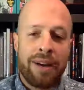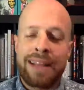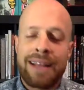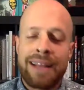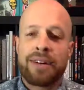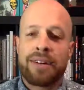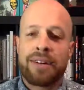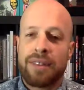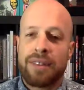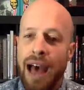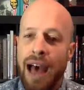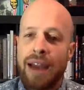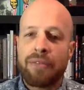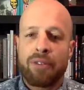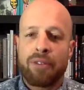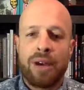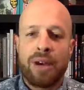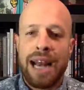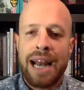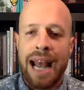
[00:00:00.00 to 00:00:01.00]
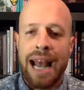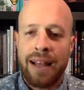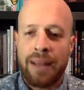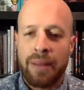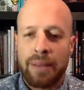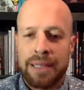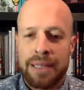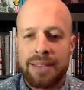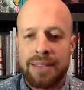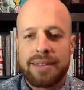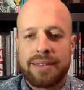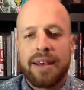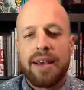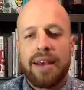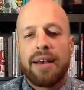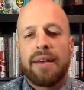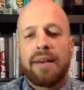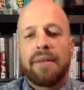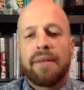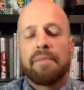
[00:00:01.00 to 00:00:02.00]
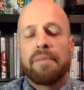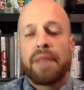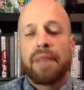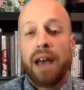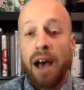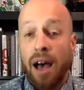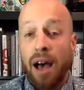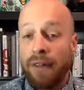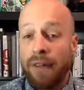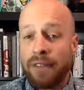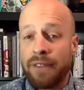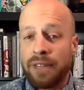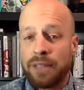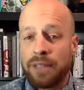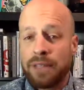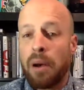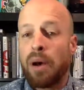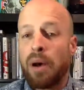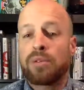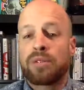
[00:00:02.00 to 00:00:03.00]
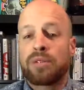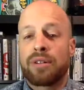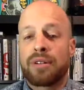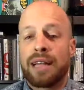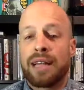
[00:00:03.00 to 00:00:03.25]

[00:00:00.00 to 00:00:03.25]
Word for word: And there are a lot of great elements of this poster.